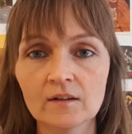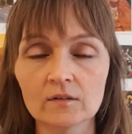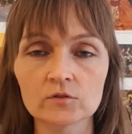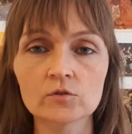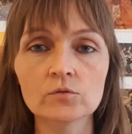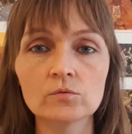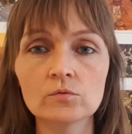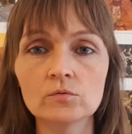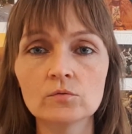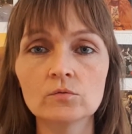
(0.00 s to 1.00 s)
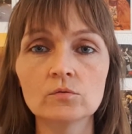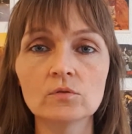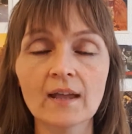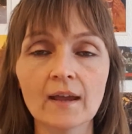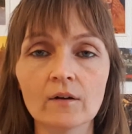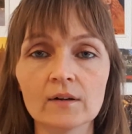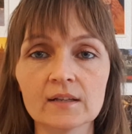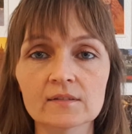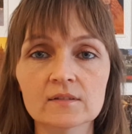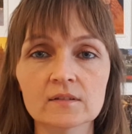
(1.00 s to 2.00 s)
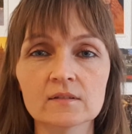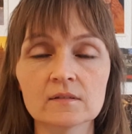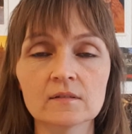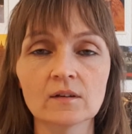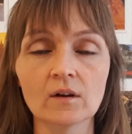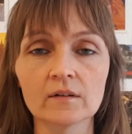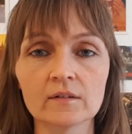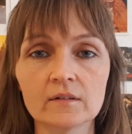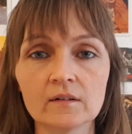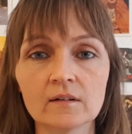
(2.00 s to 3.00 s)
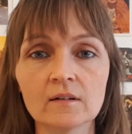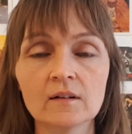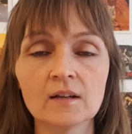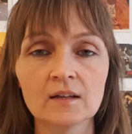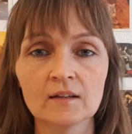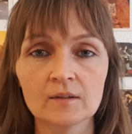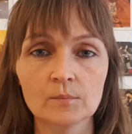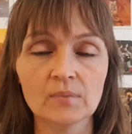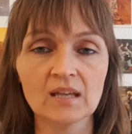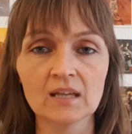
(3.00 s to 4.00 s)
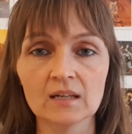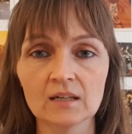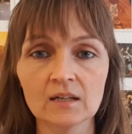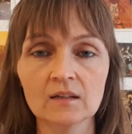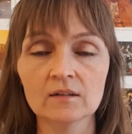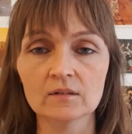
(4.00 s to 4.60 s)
or 2 areas doesn't underpin,